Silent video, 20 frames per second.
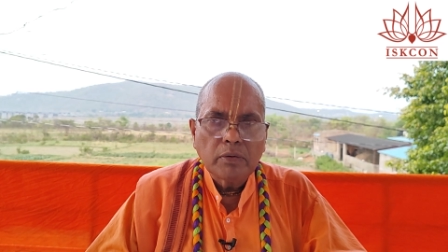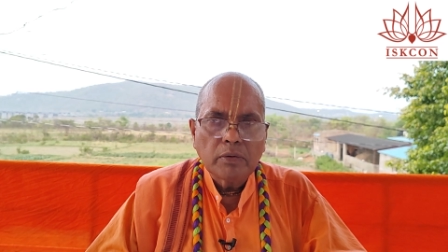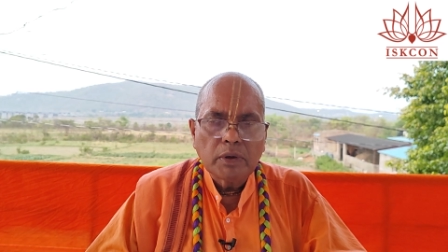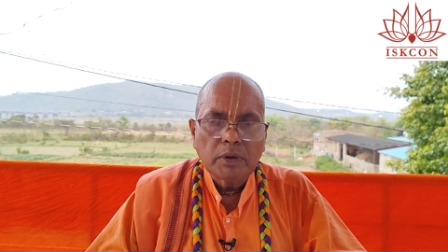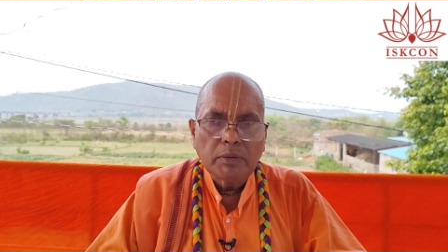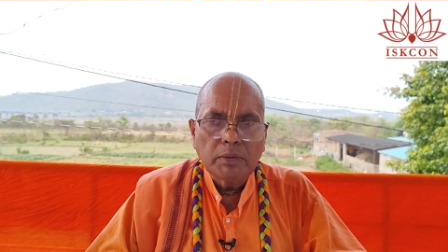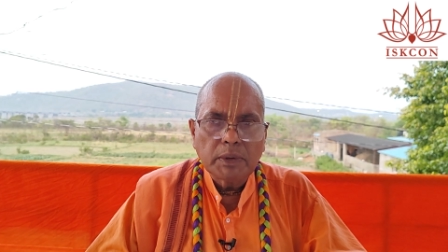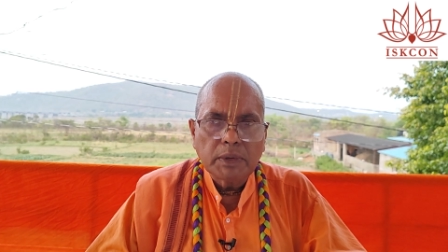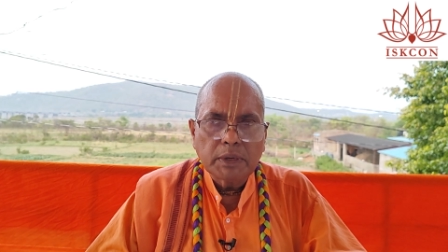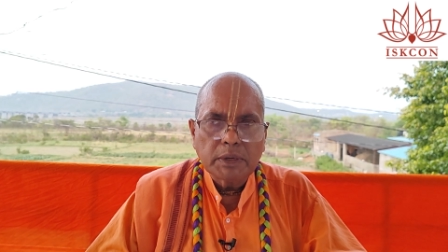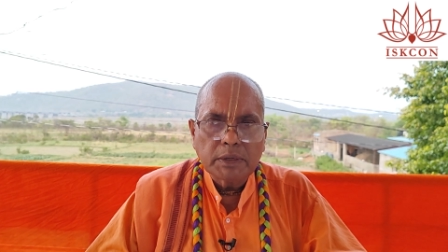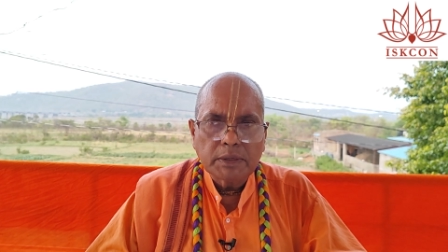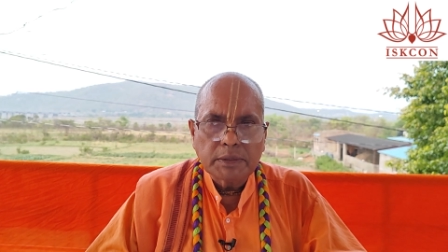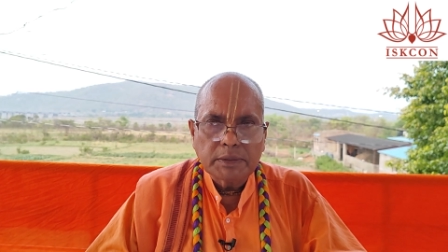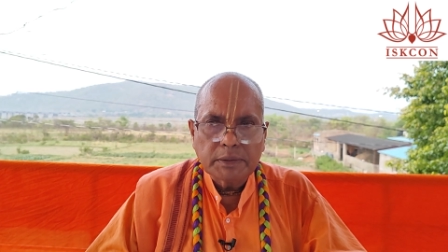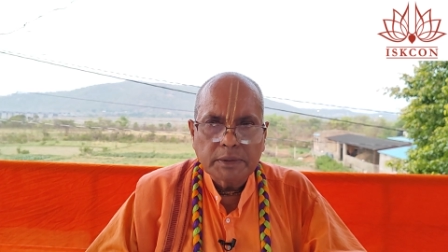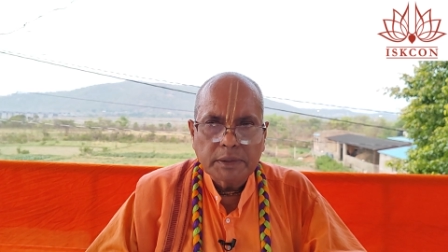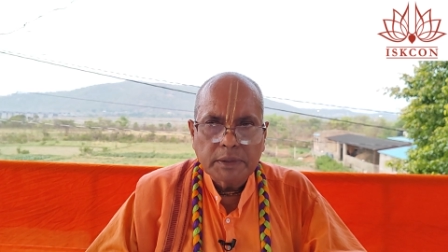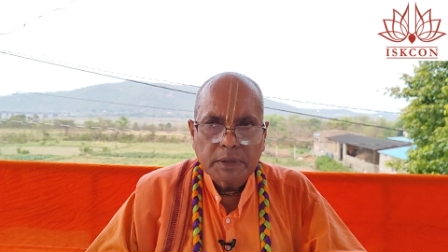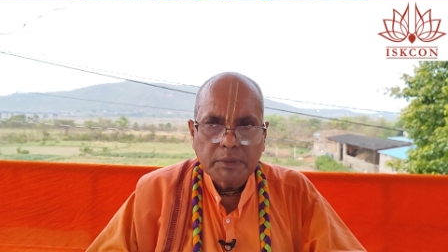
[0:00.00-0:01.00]
we'll
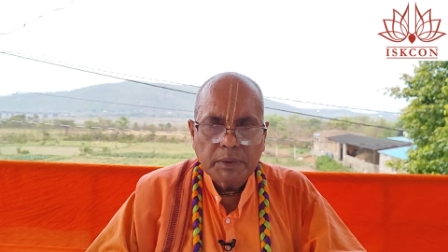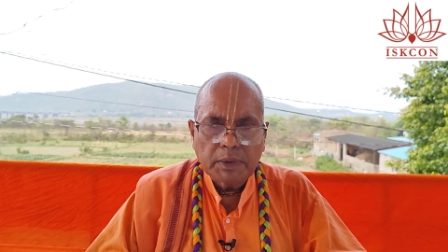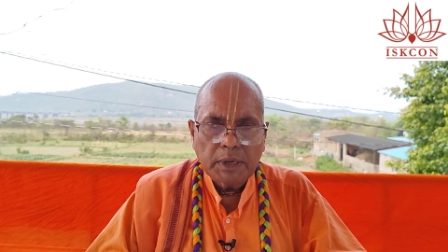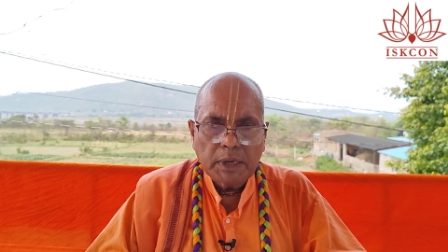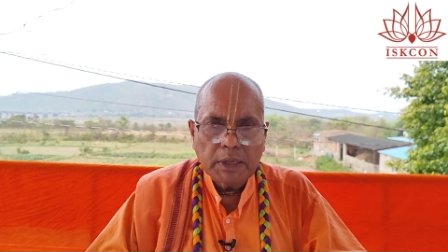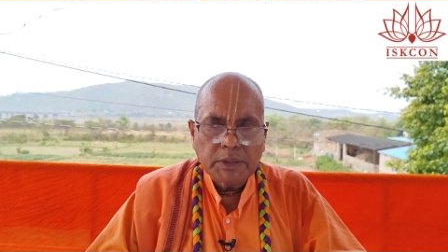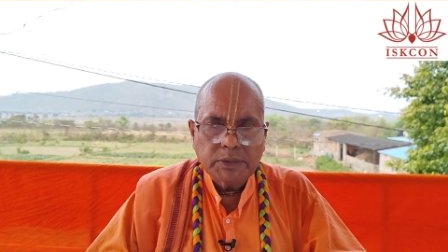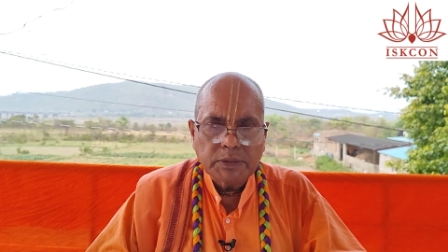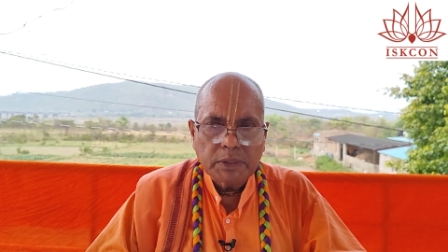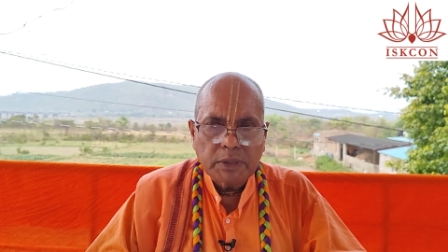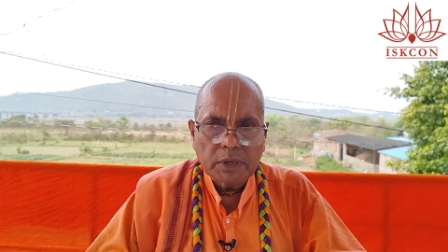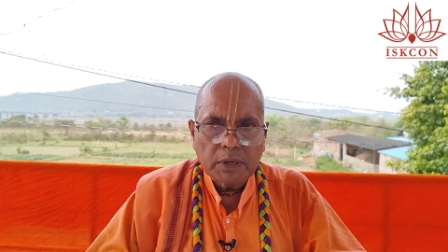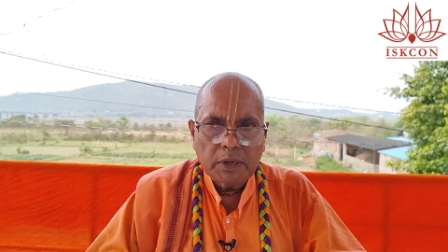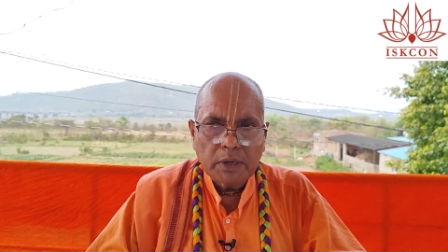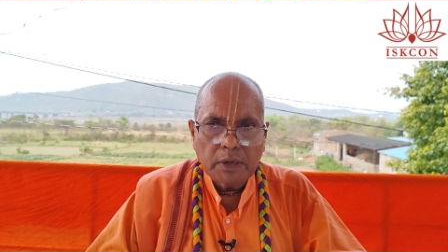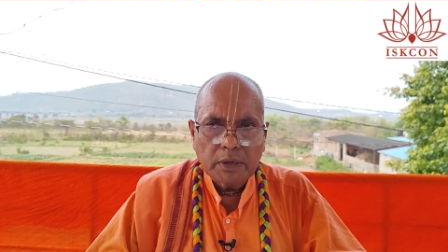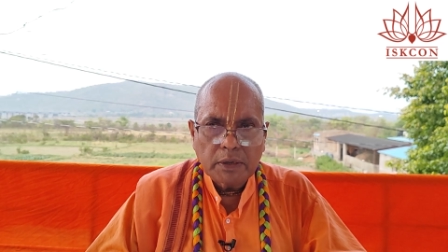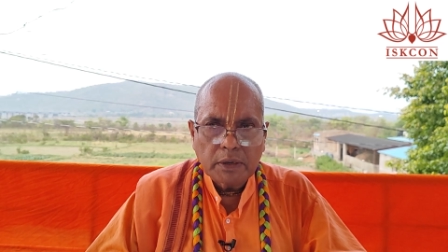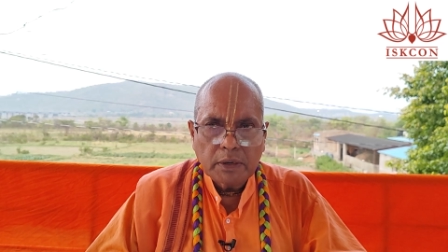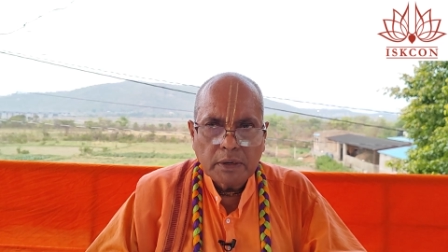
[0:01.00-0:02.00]
be giving lecture
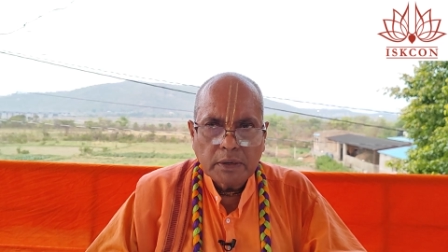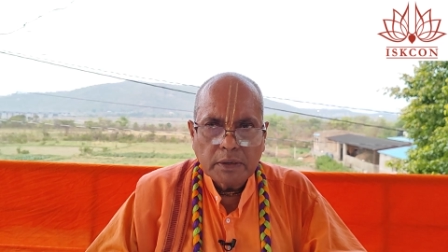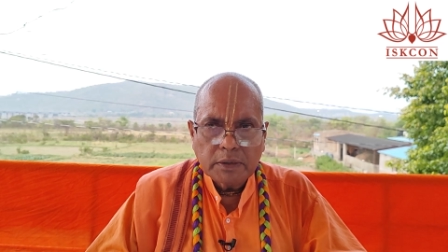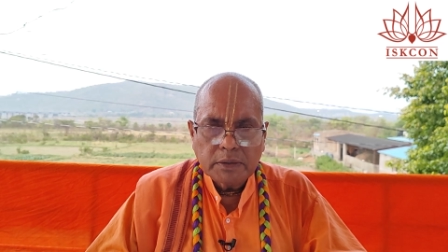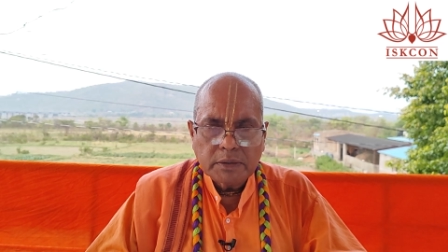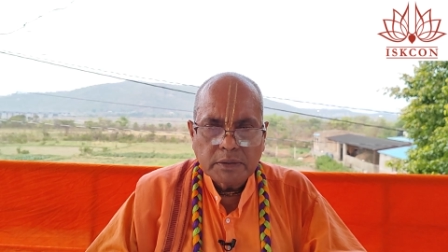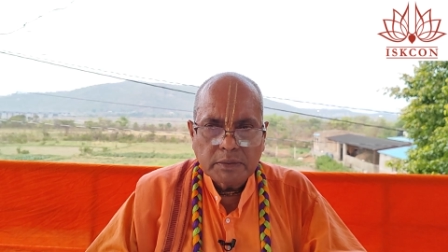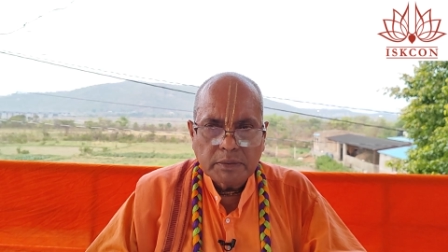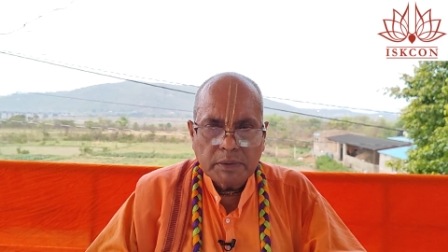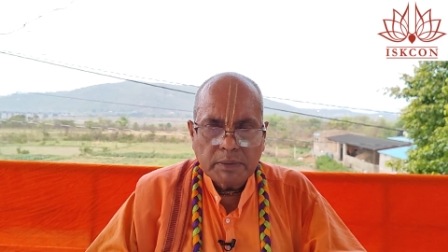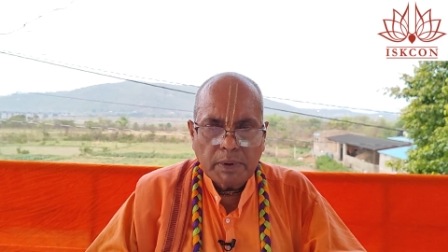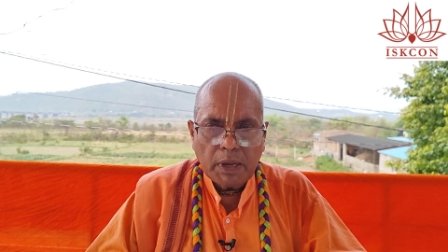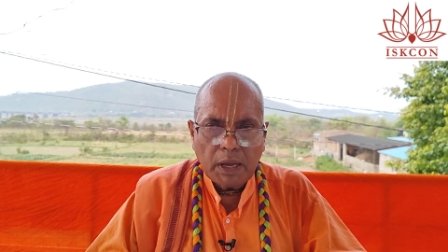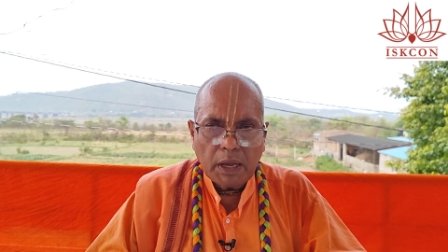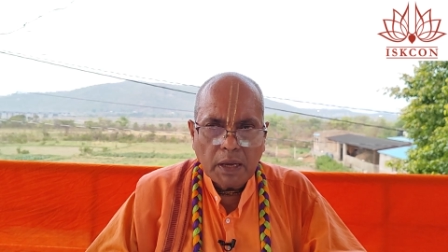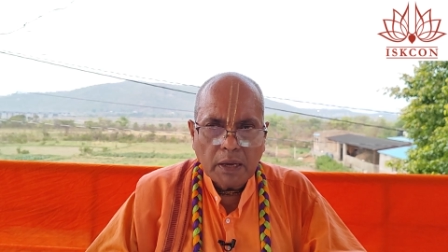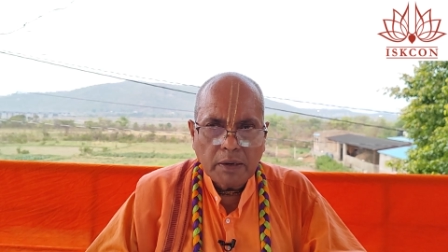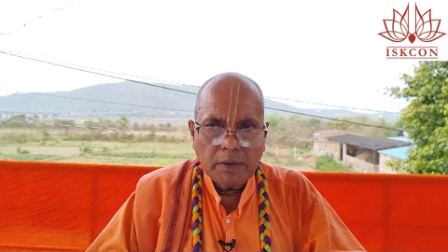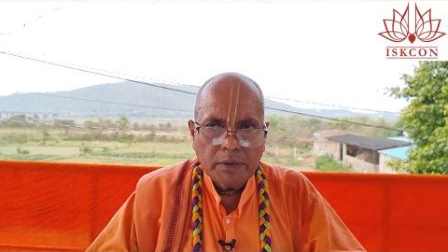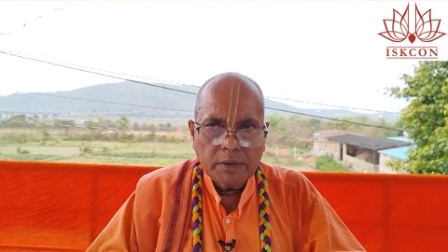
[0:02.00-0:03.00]
on Srimad
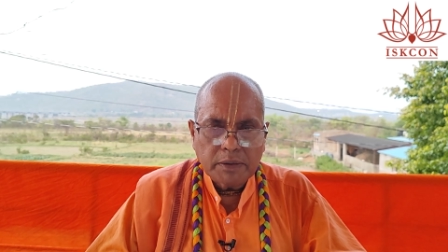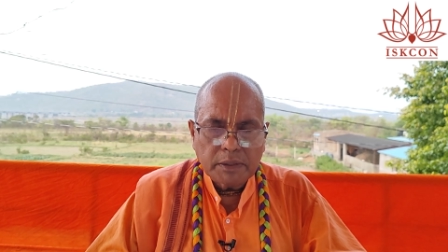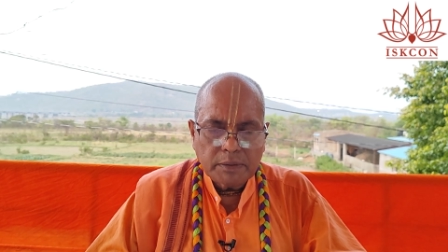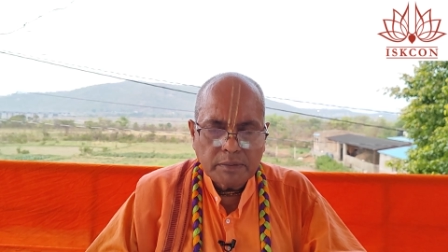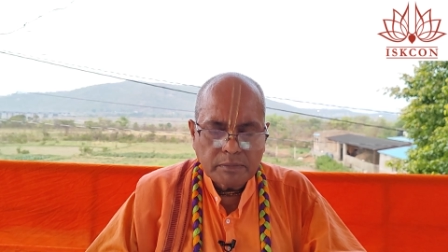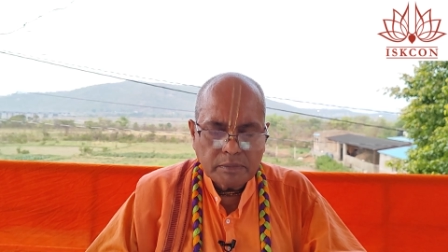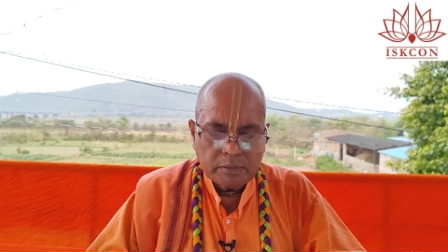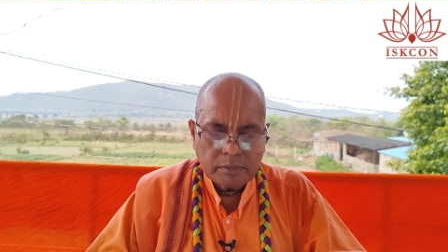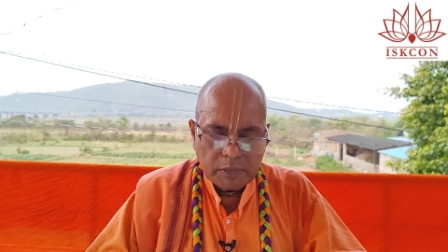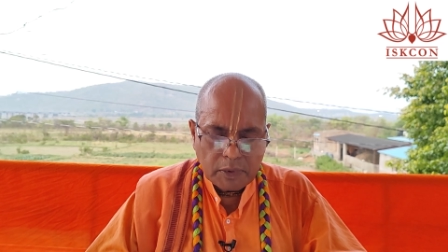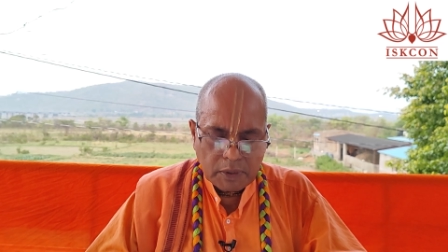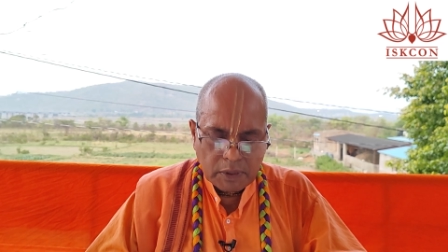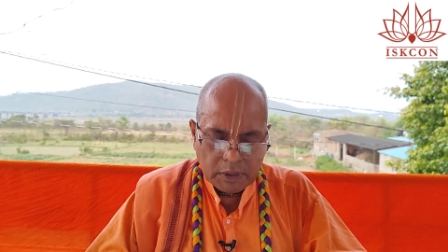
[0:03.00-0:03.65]
Bhagavatam,